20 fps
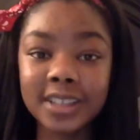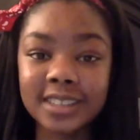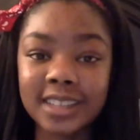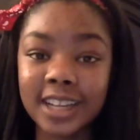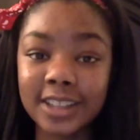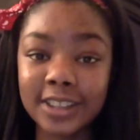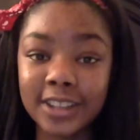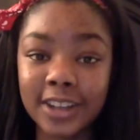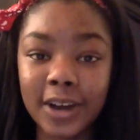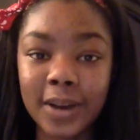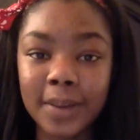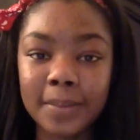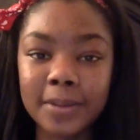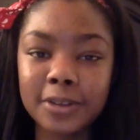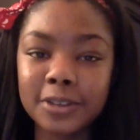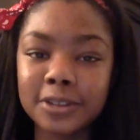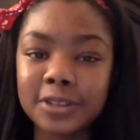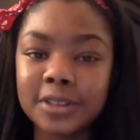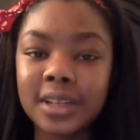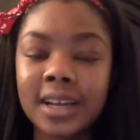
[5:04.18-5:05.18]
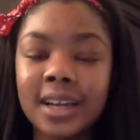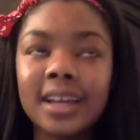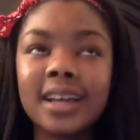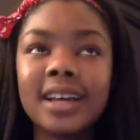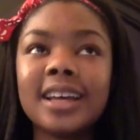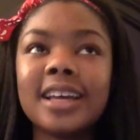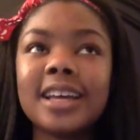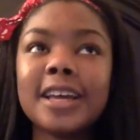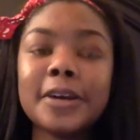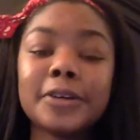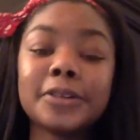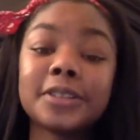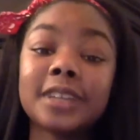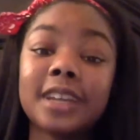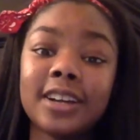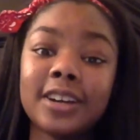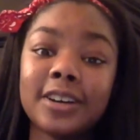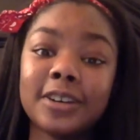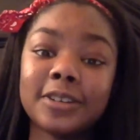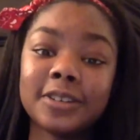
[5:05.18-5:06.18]
as I thought, but it was
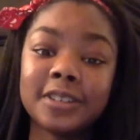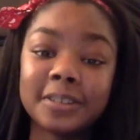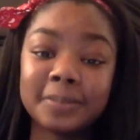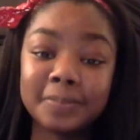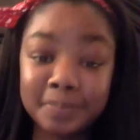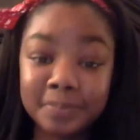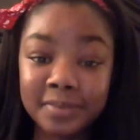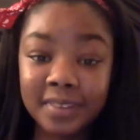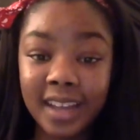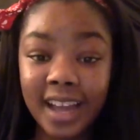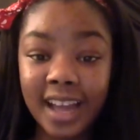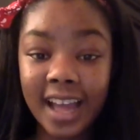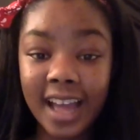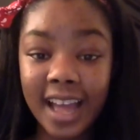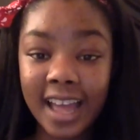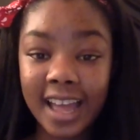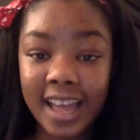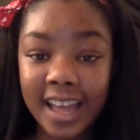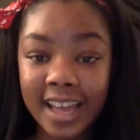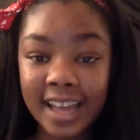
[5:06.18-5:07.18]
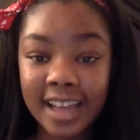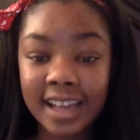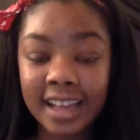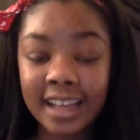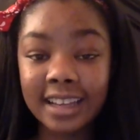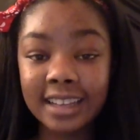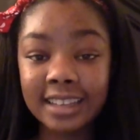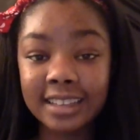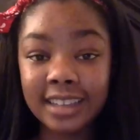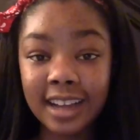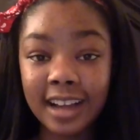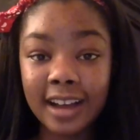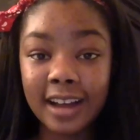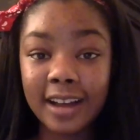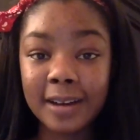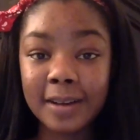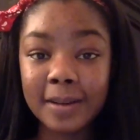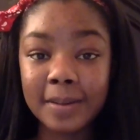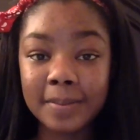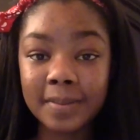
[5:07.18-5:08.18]
kind of awkward. And
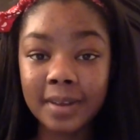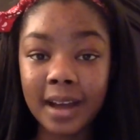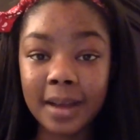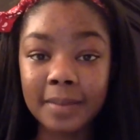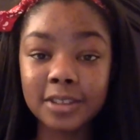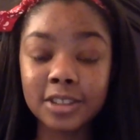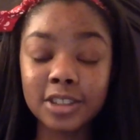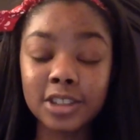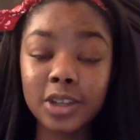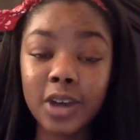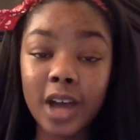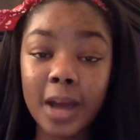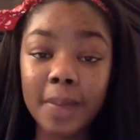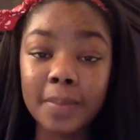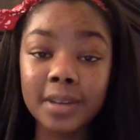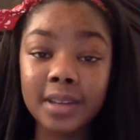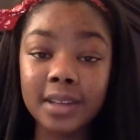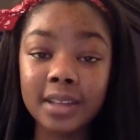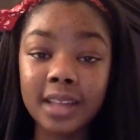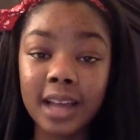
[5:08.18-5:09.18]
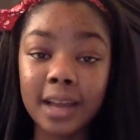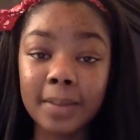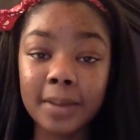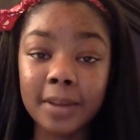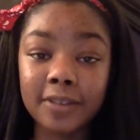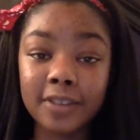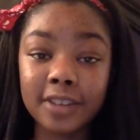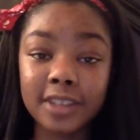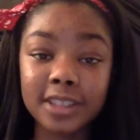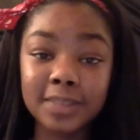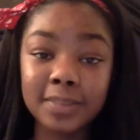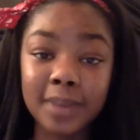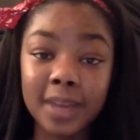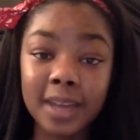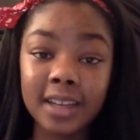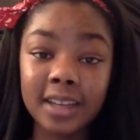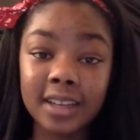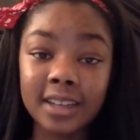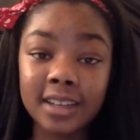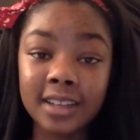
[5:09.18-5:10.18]
I'm just so happy that my friend
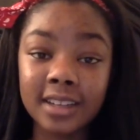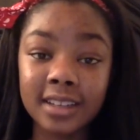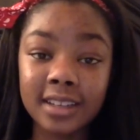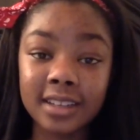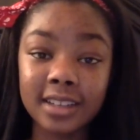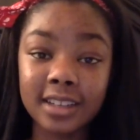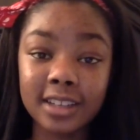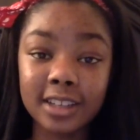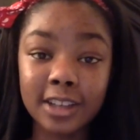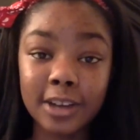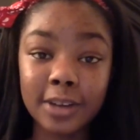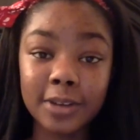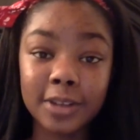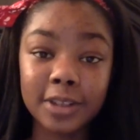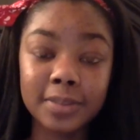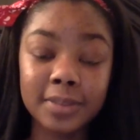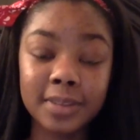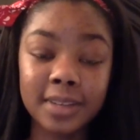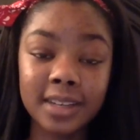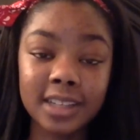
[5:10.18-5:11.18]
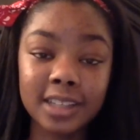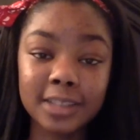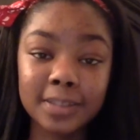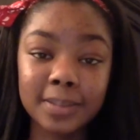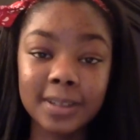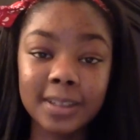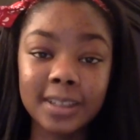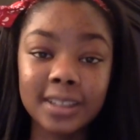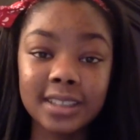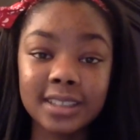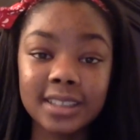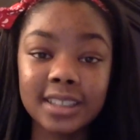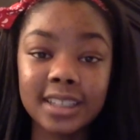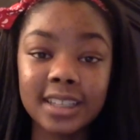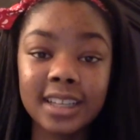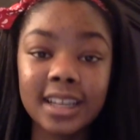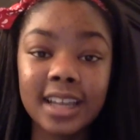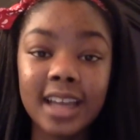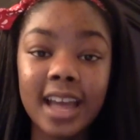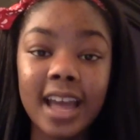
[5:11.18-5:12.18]
Topanga could go with me and experience
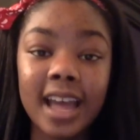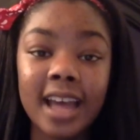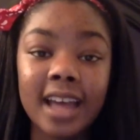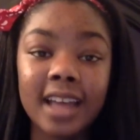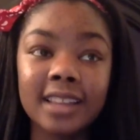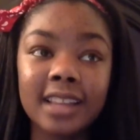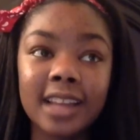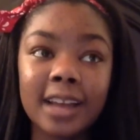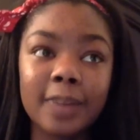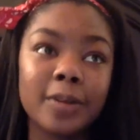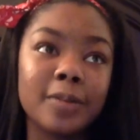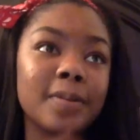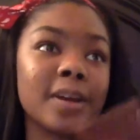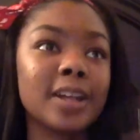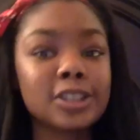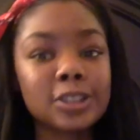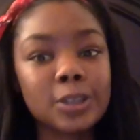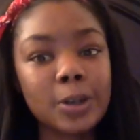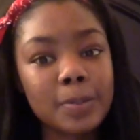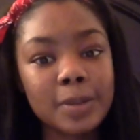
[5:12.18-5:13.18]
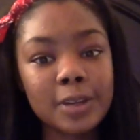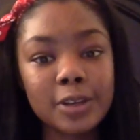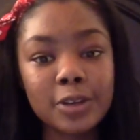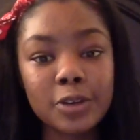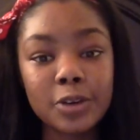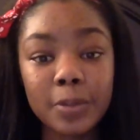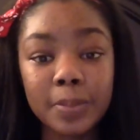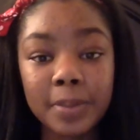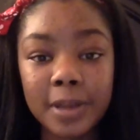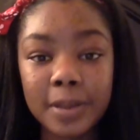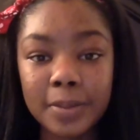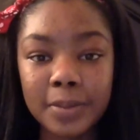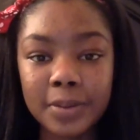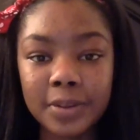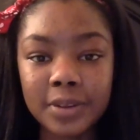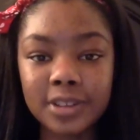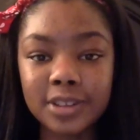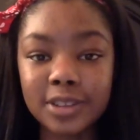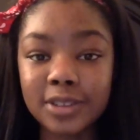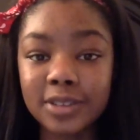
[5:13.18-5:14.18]
it, and that we met so many cool
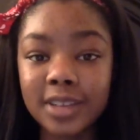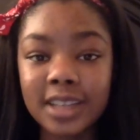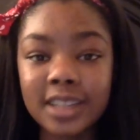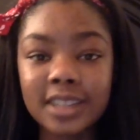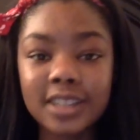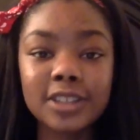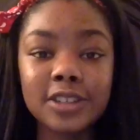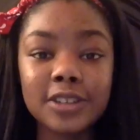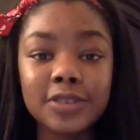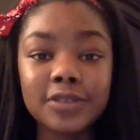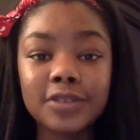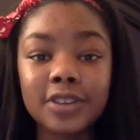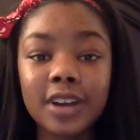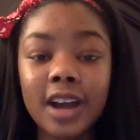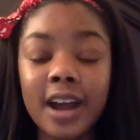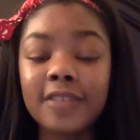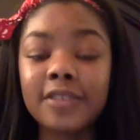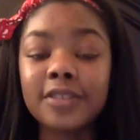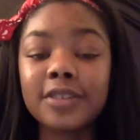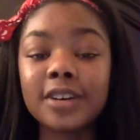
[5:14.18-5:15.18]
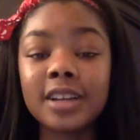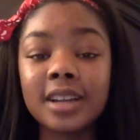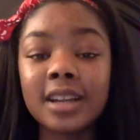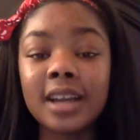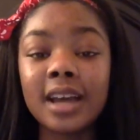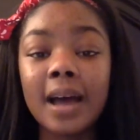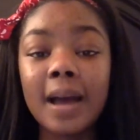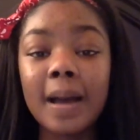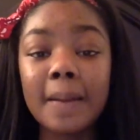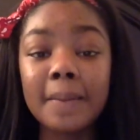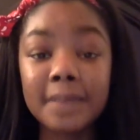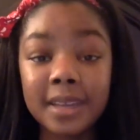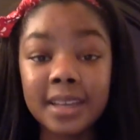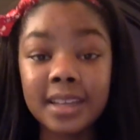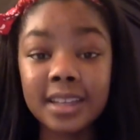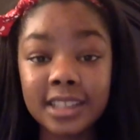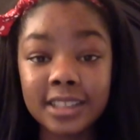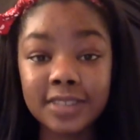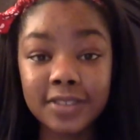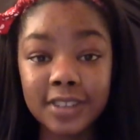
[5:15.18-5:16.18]
people. So thank you for everyone
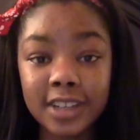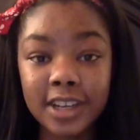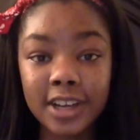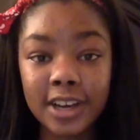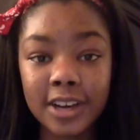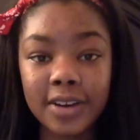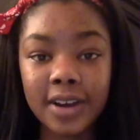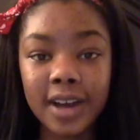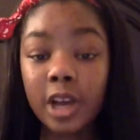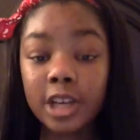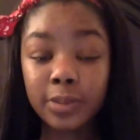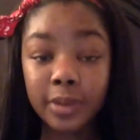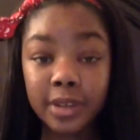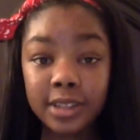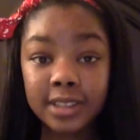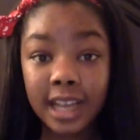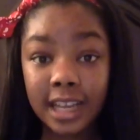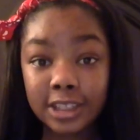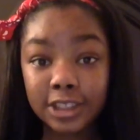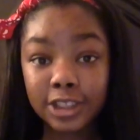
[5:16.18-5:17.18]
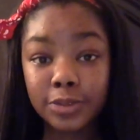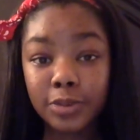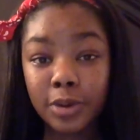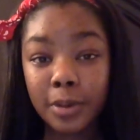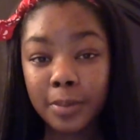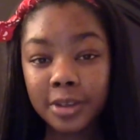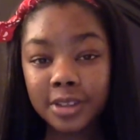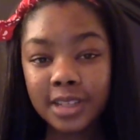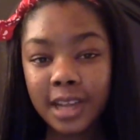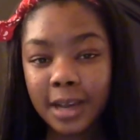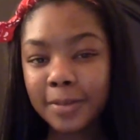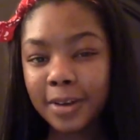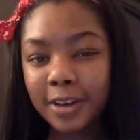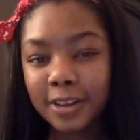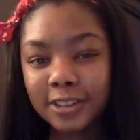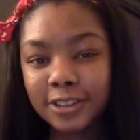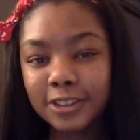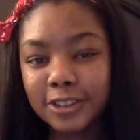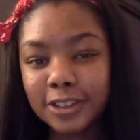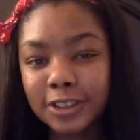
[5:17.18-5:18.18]
being in this video. I just wanted to ask you one more time
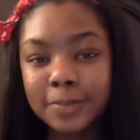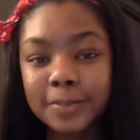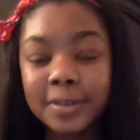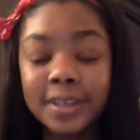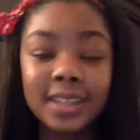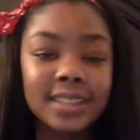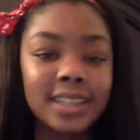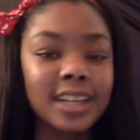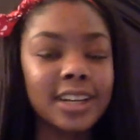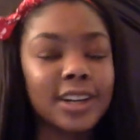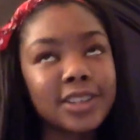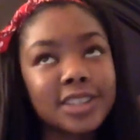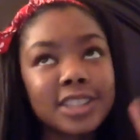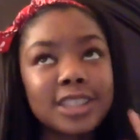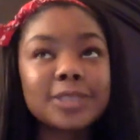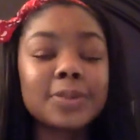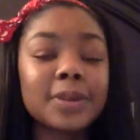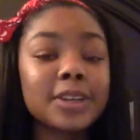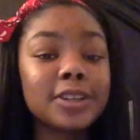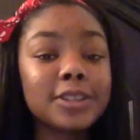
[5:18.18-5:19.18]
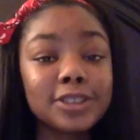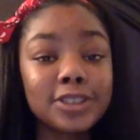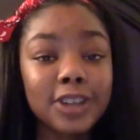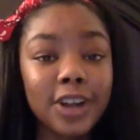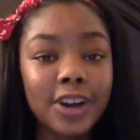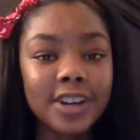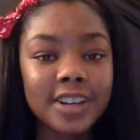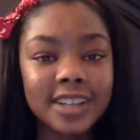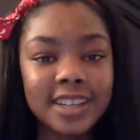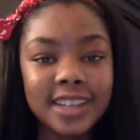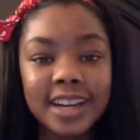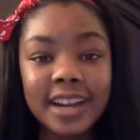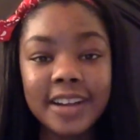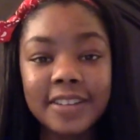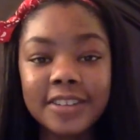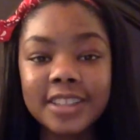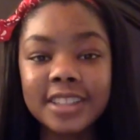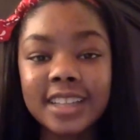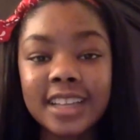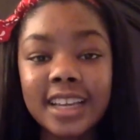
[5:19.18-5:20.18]
on YouTube, because I know this is where you started and
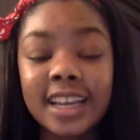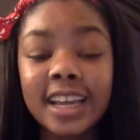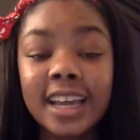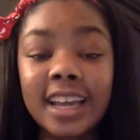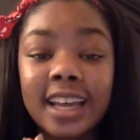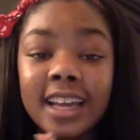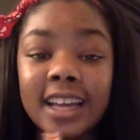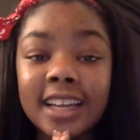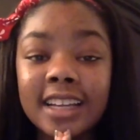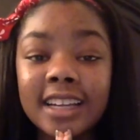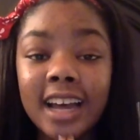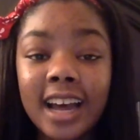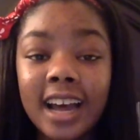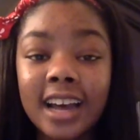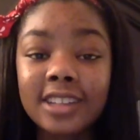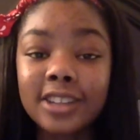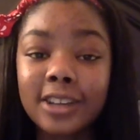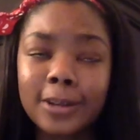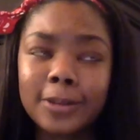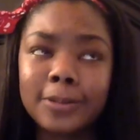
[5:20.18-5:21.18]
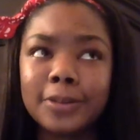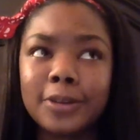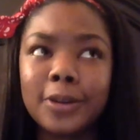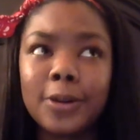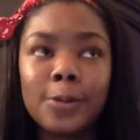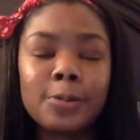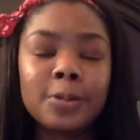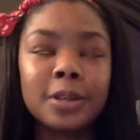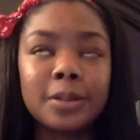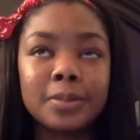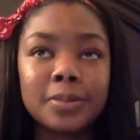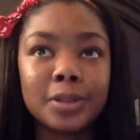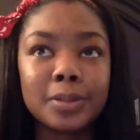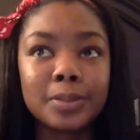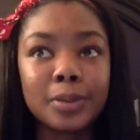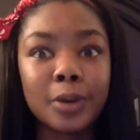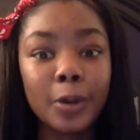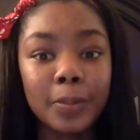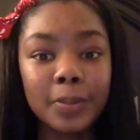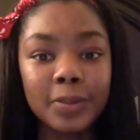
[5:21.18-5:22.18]
everything, and I thought it would only be
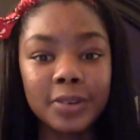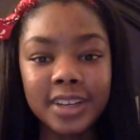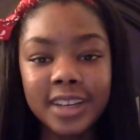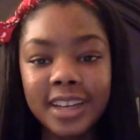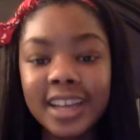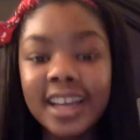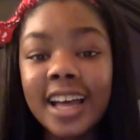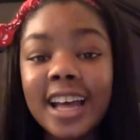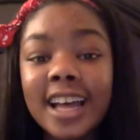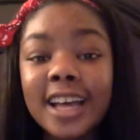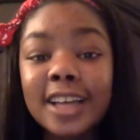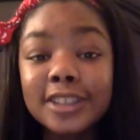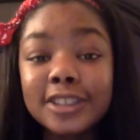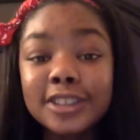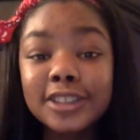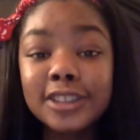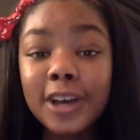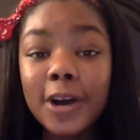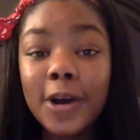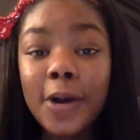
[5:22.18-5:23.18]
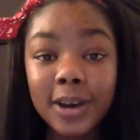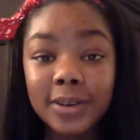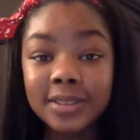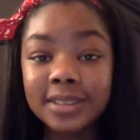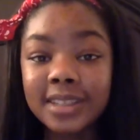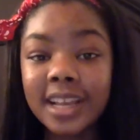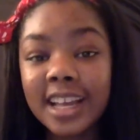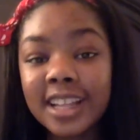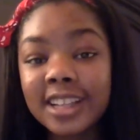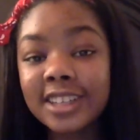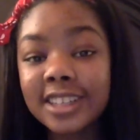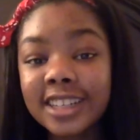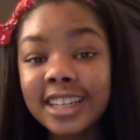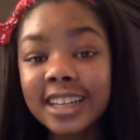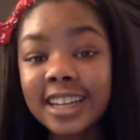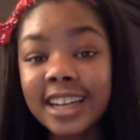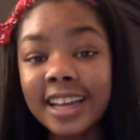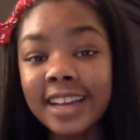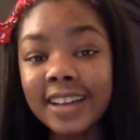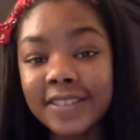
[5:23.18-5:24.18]
appropriate. So Taylor
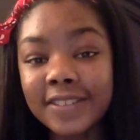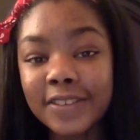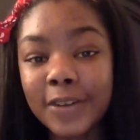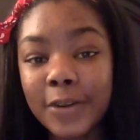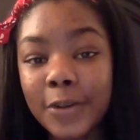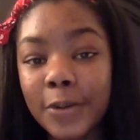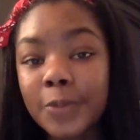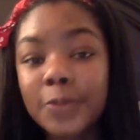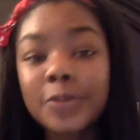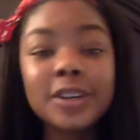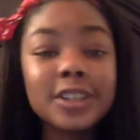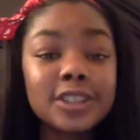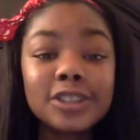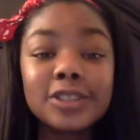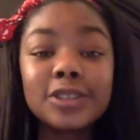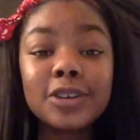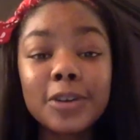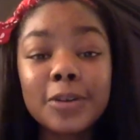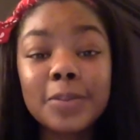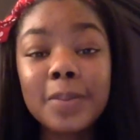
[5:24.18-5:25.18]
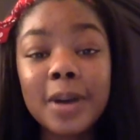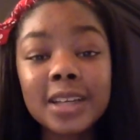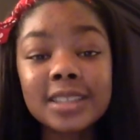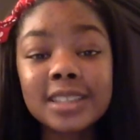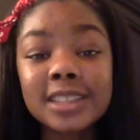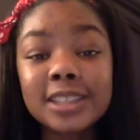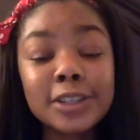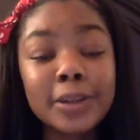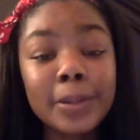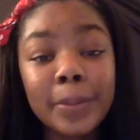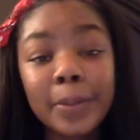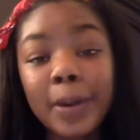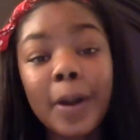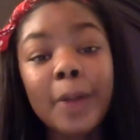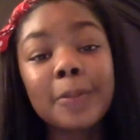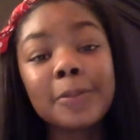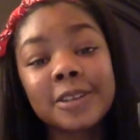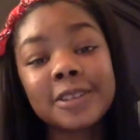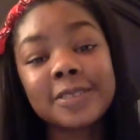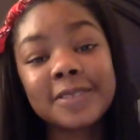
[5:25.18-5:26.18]
Caniff, would you go to my senior
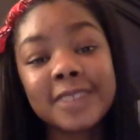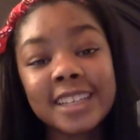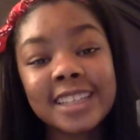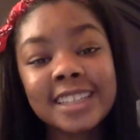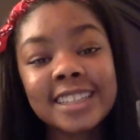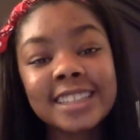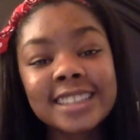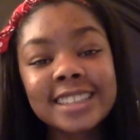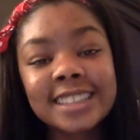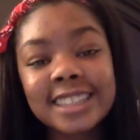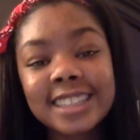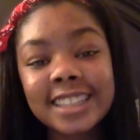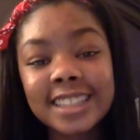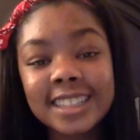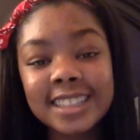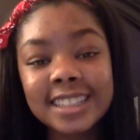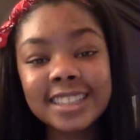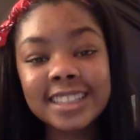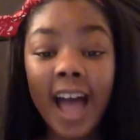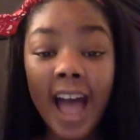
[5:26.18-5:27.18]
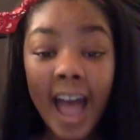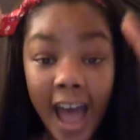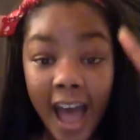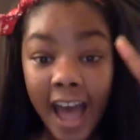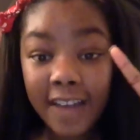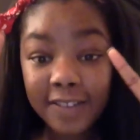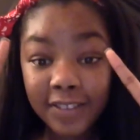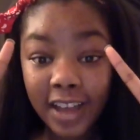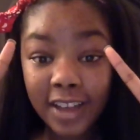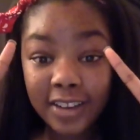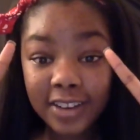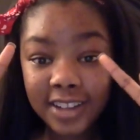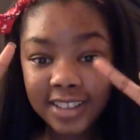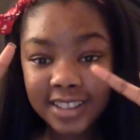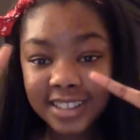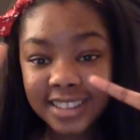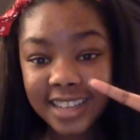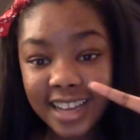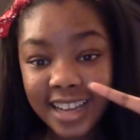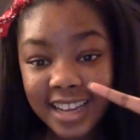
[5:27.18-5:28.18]
prom with me? I found
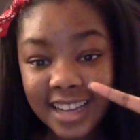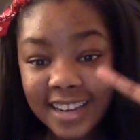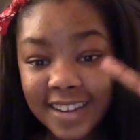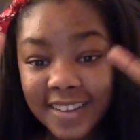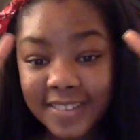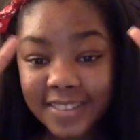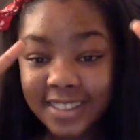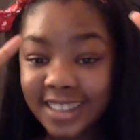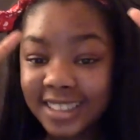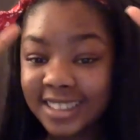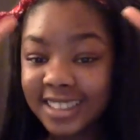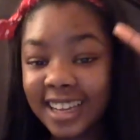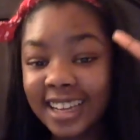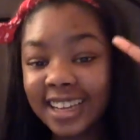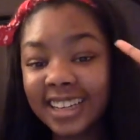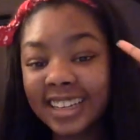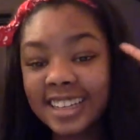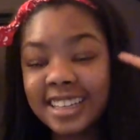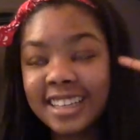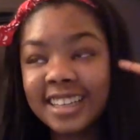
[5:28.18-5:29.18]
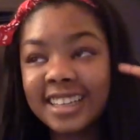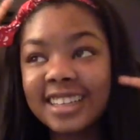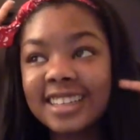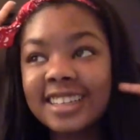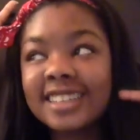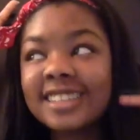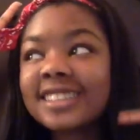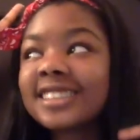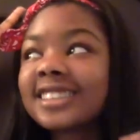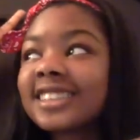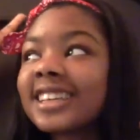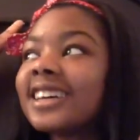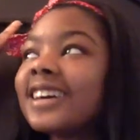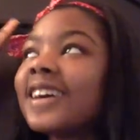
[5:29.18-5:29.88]
out the date. The date is